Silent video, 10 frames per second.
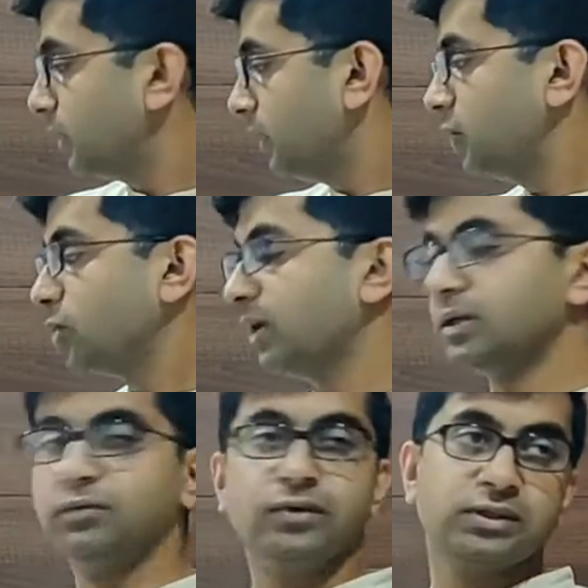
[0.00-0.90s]
into
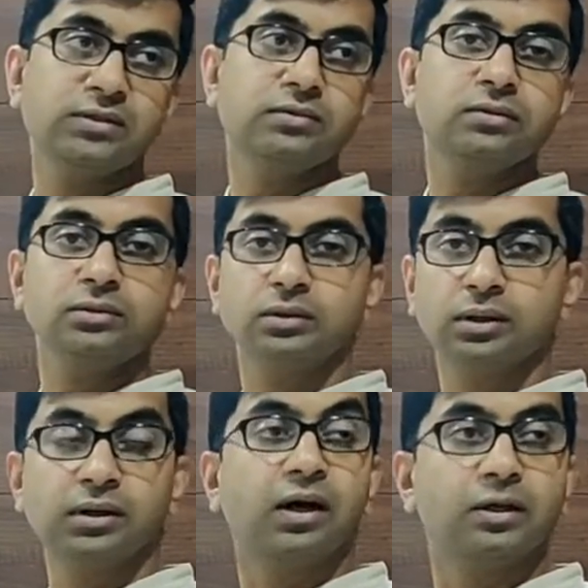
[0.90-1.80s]
100, which is
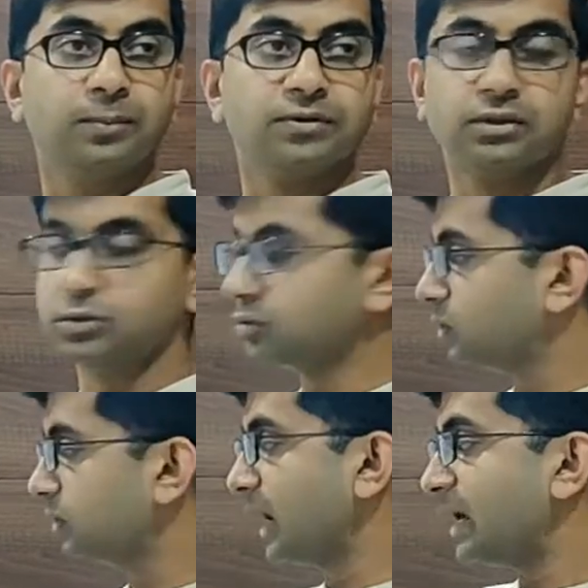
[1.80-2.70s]
100%. So
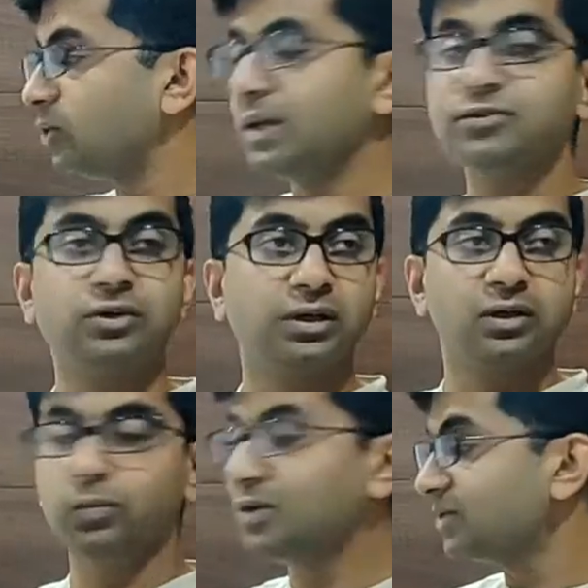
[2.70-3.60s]
the annualized
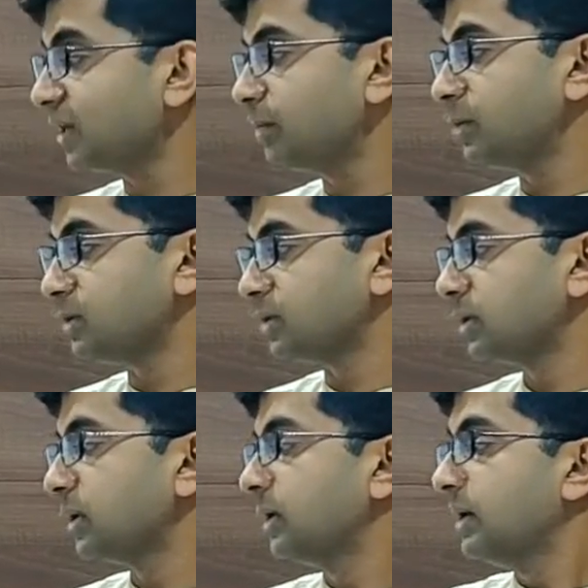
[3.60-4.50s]
return was
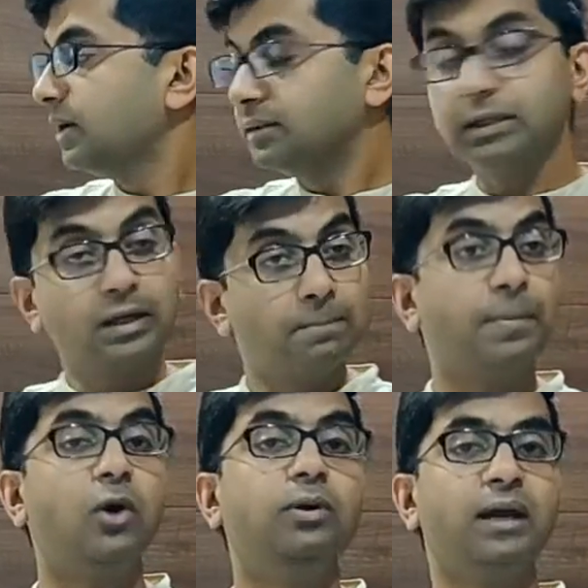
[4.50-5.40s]
100%. The
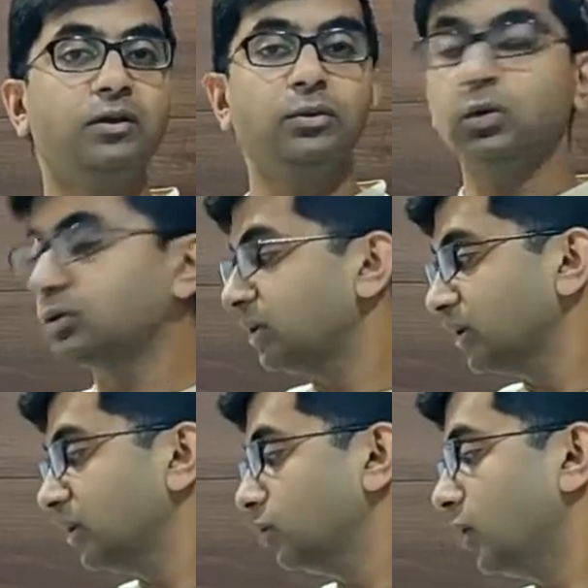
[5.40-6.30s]
compound annual growth
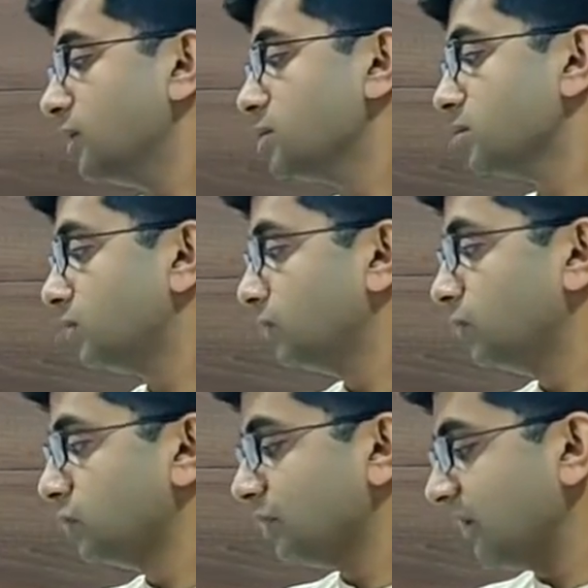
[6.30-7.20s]
return was
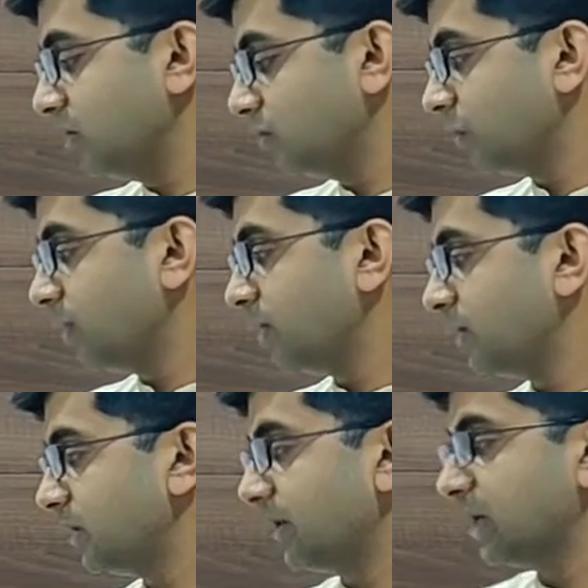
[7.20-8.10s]
future value is
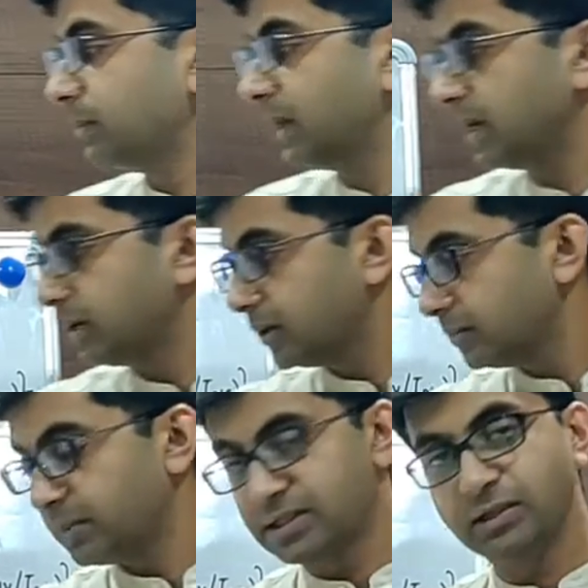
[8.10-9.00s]
400 divided by
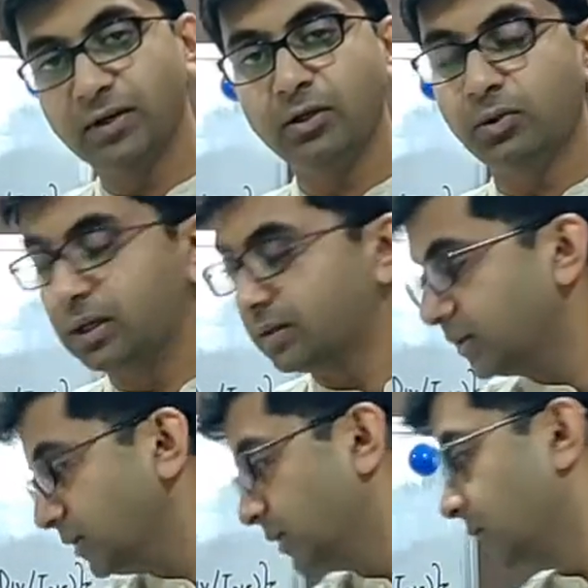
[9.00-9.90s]
present value
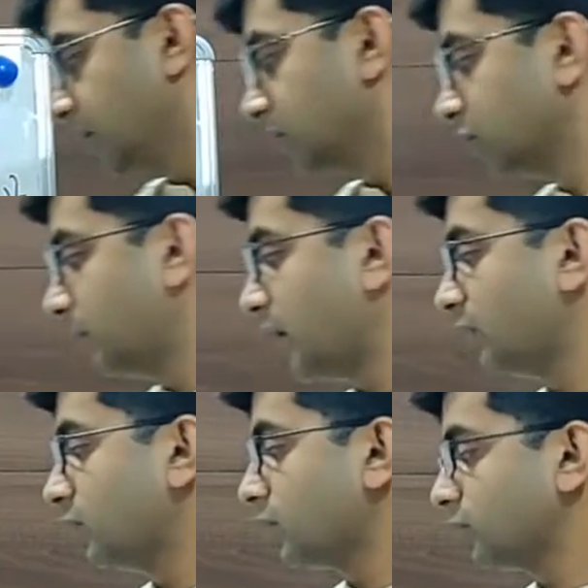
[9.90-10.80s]
100 to the
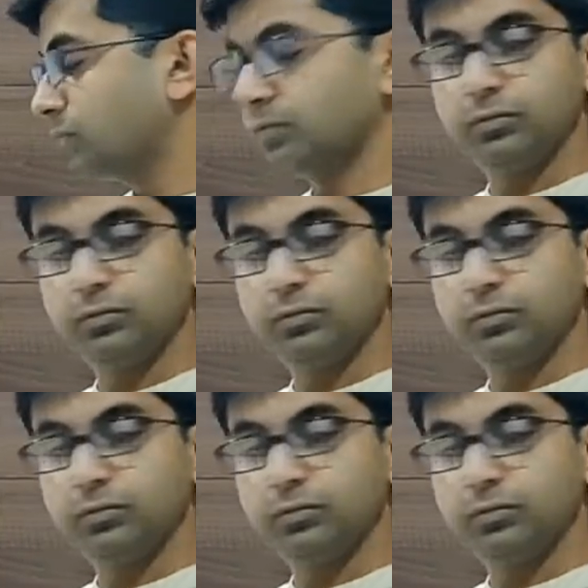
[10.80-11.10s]
power of